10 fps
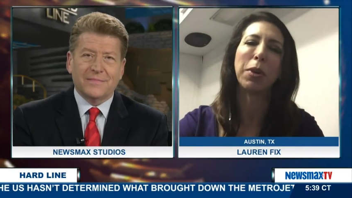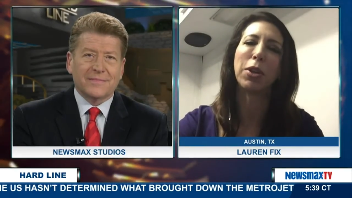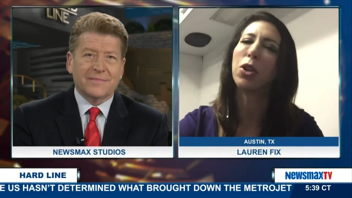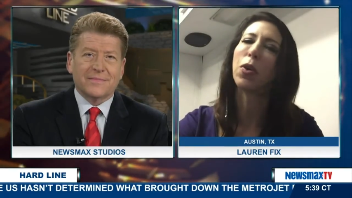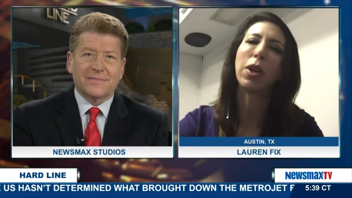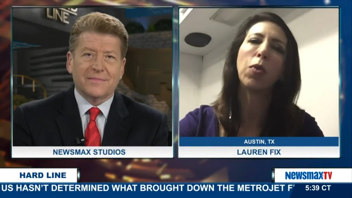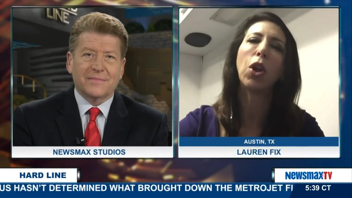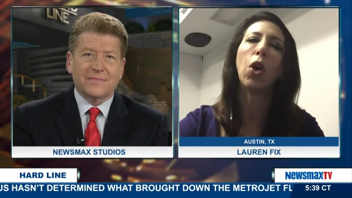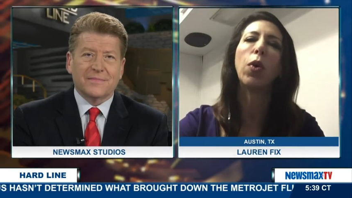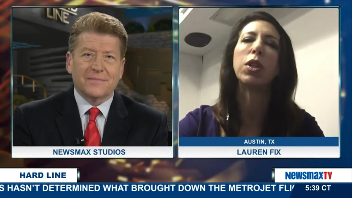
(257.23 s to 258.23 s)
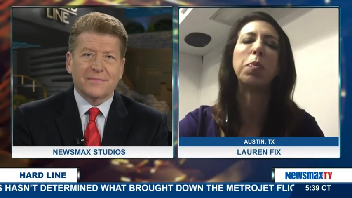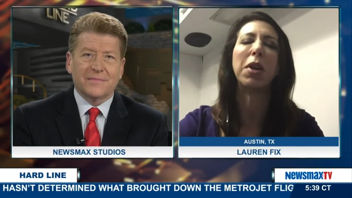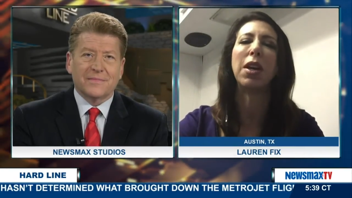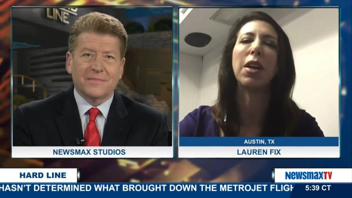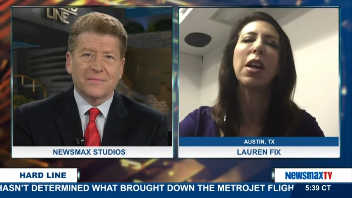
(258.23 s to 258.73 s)
Speaker 1: But, you know, he will always
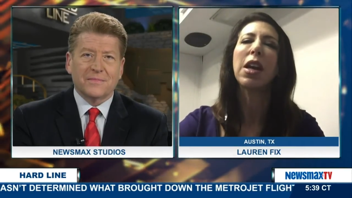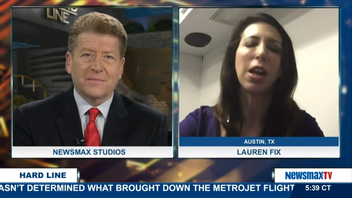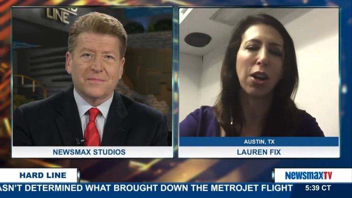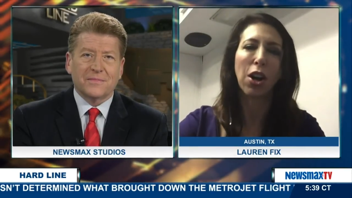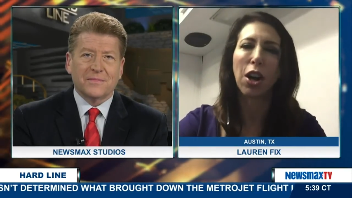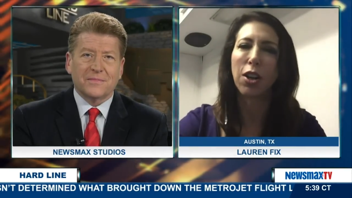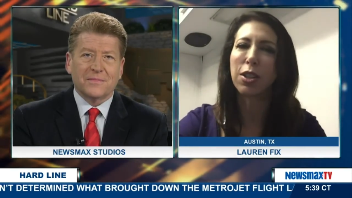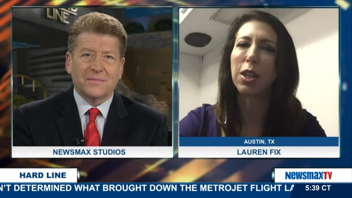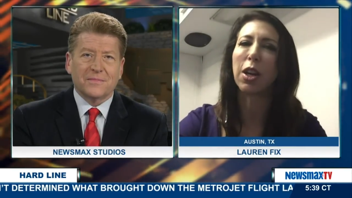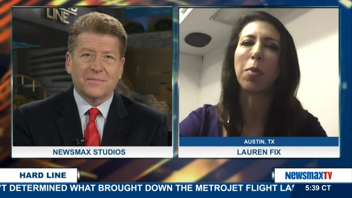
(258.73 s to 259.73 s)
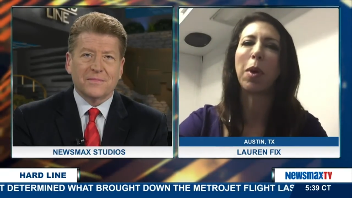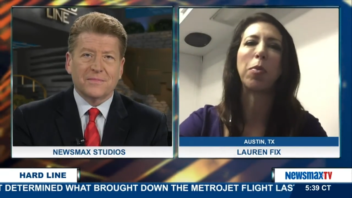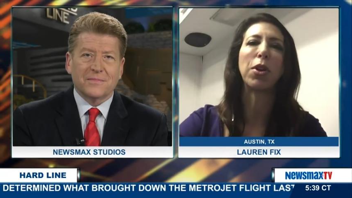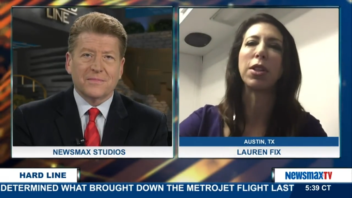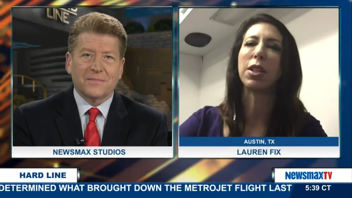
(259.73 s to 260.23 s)
be in our hearts and our
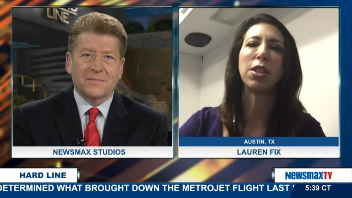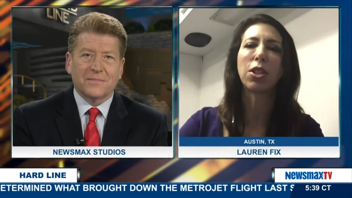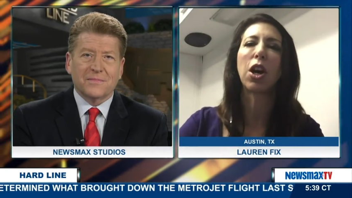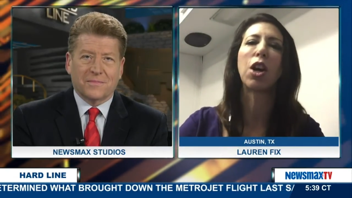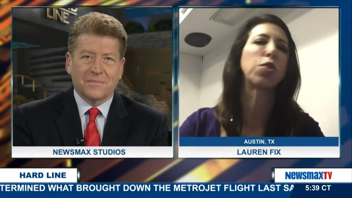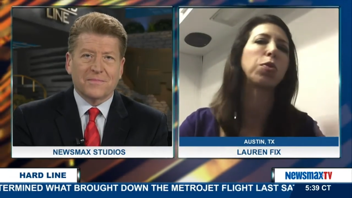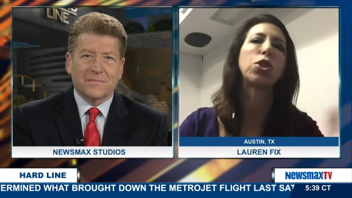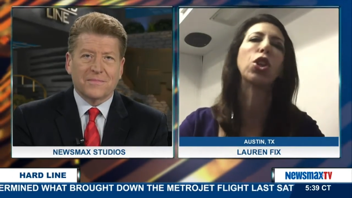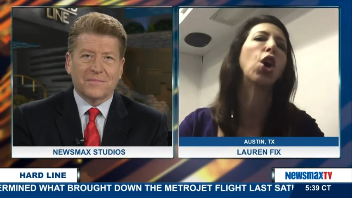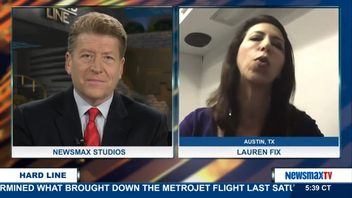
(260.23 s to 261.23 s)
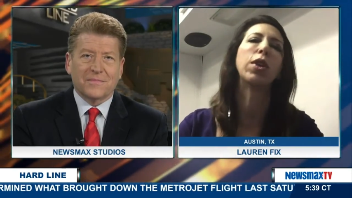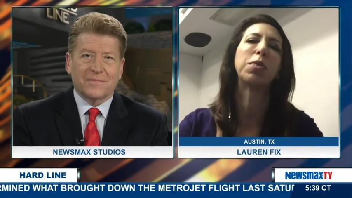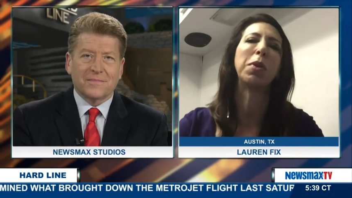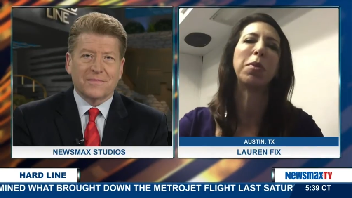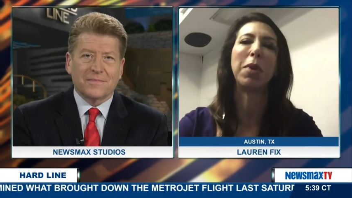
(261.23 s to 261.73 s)
memories, and his cars will still always
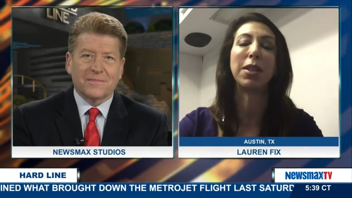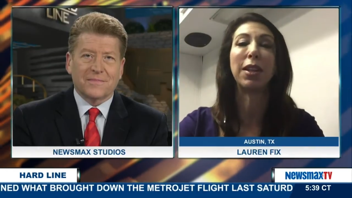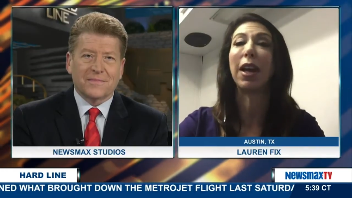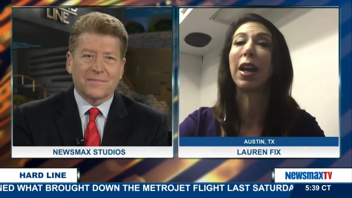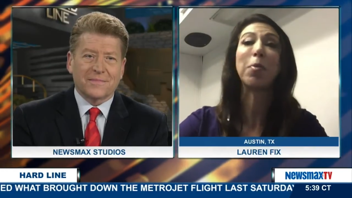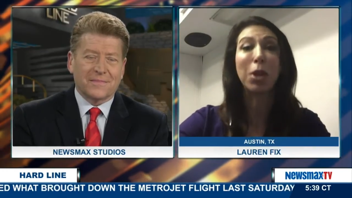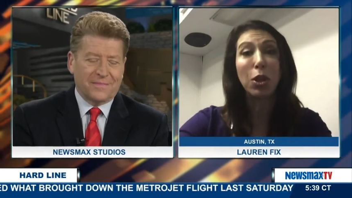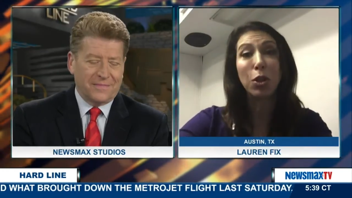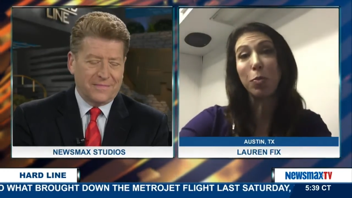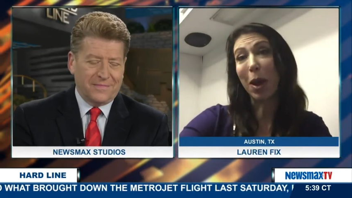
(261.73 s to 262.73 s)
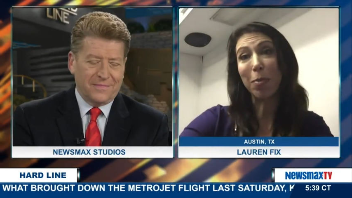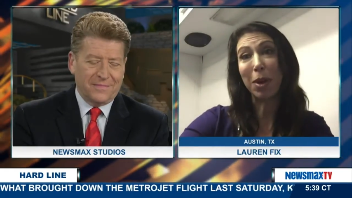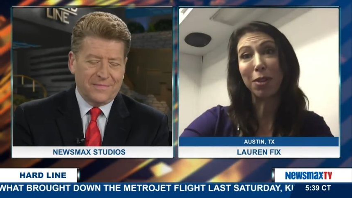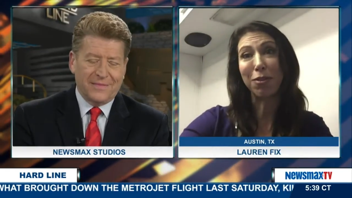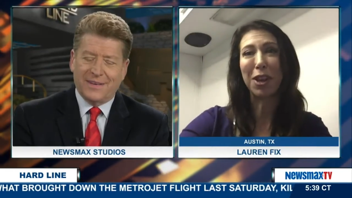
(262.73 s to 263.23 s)
be amazing. And I'm a huge
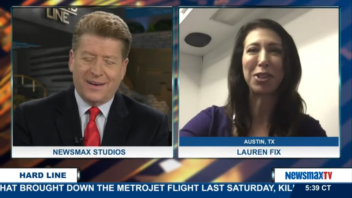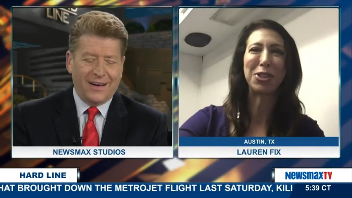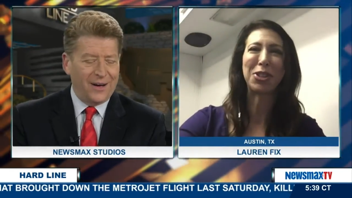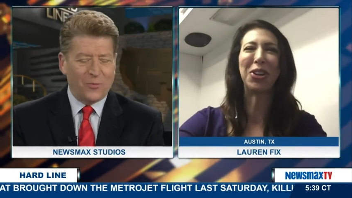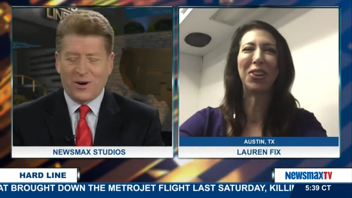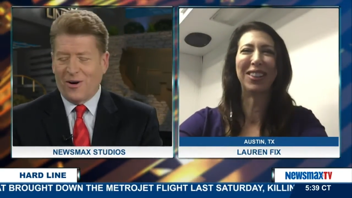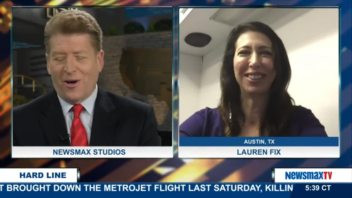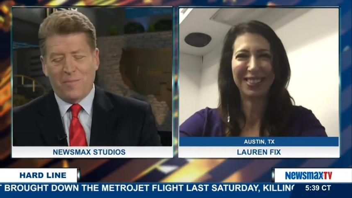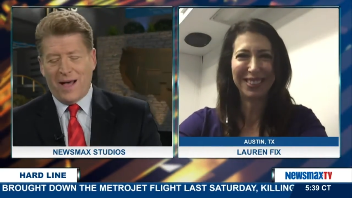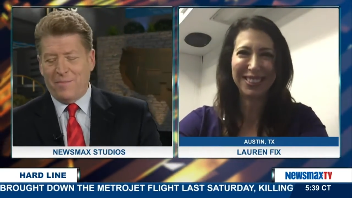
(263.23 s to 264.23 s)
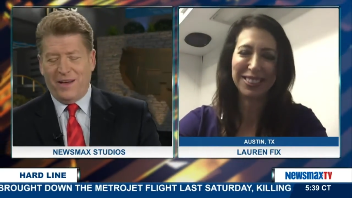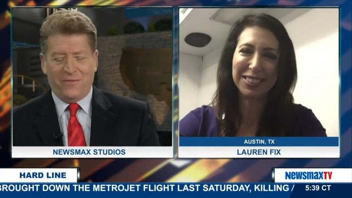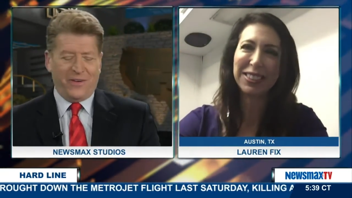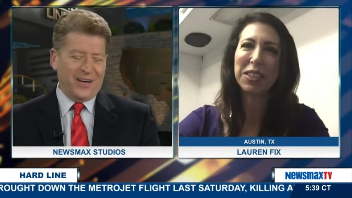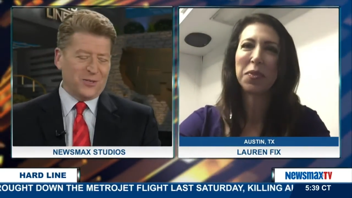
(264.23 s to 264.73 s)
Batman
Speaker 2: fan. Uh, we're all Batman
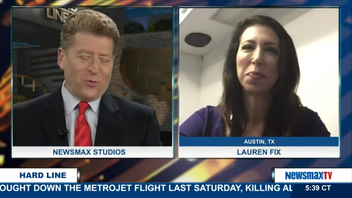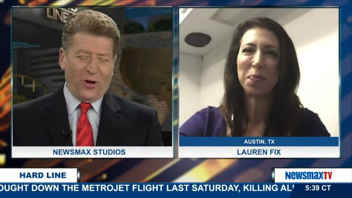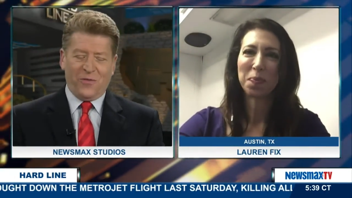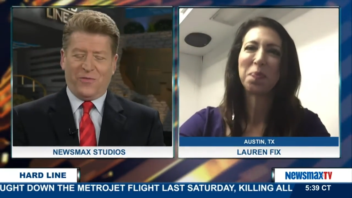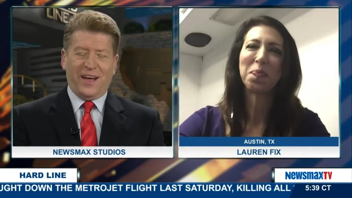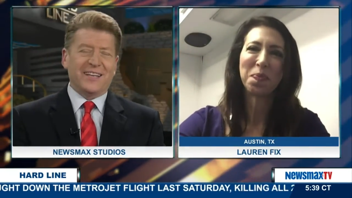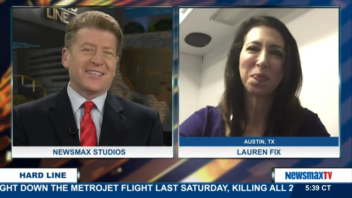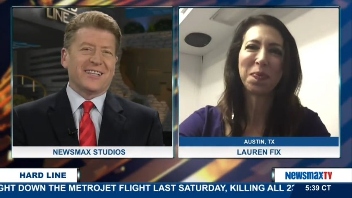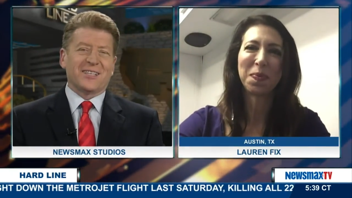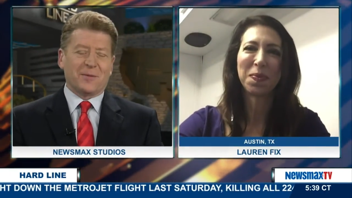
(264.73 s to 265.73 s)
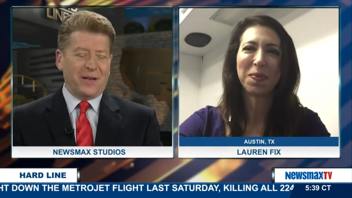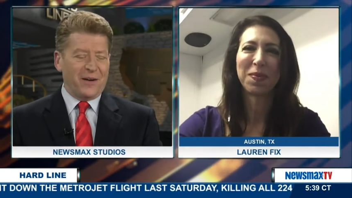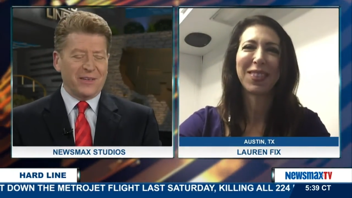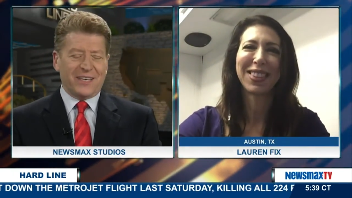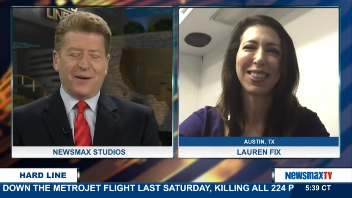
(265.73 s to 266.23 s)
fans. We're all fans of this. I mean, every
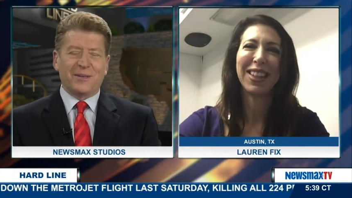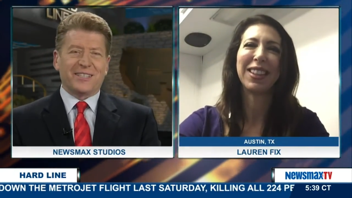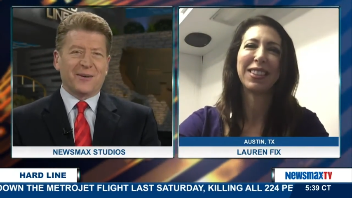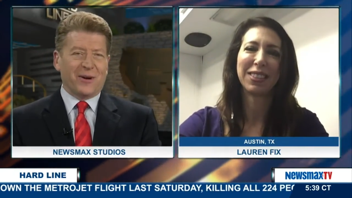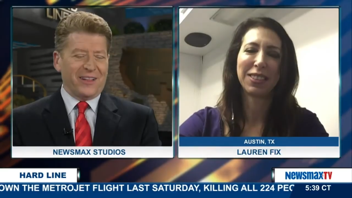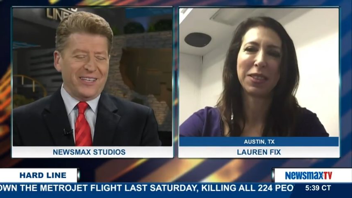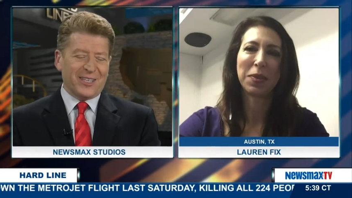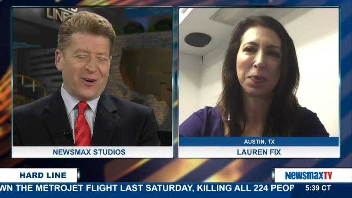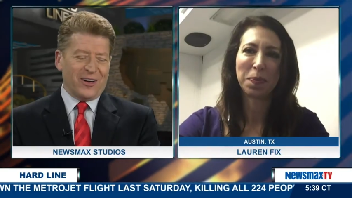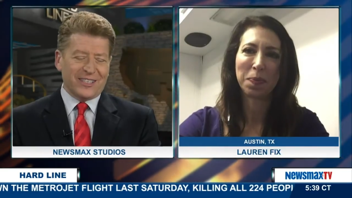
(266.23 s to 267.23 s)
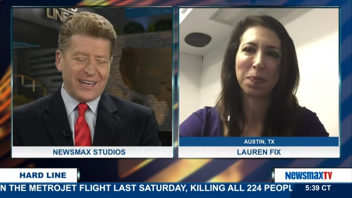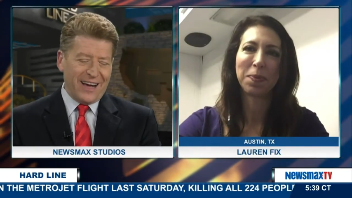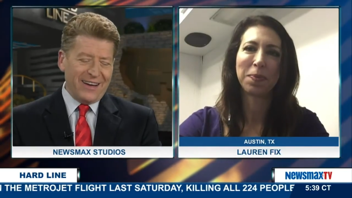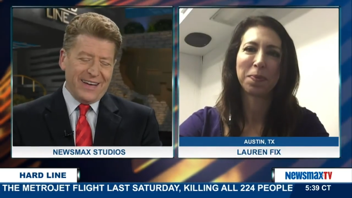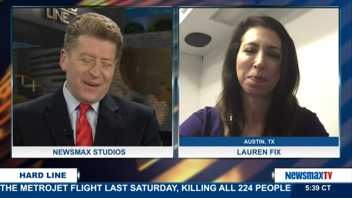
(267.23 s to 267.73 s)
time we see one of these cars now,
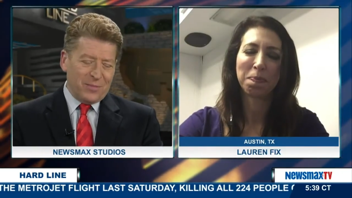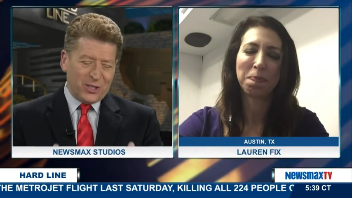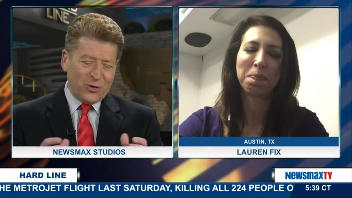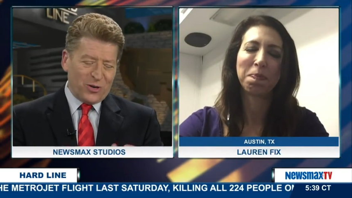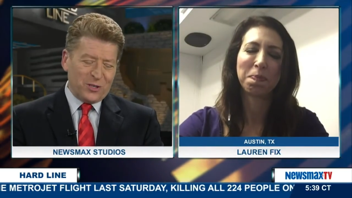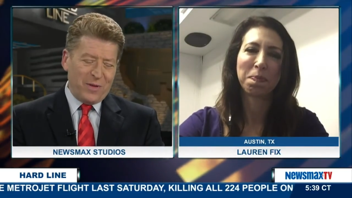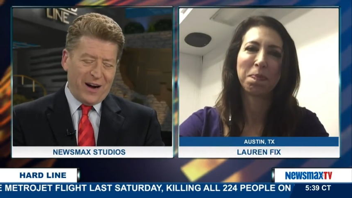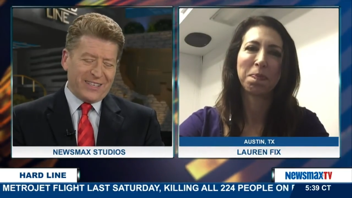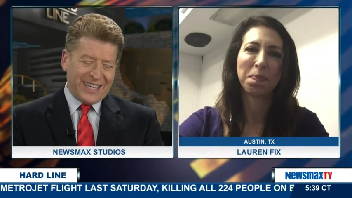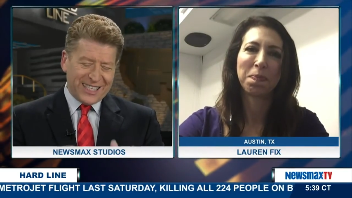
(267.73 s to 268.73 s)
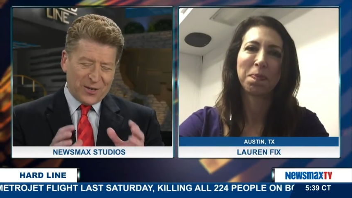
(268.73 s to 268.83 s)
but George Barris, I still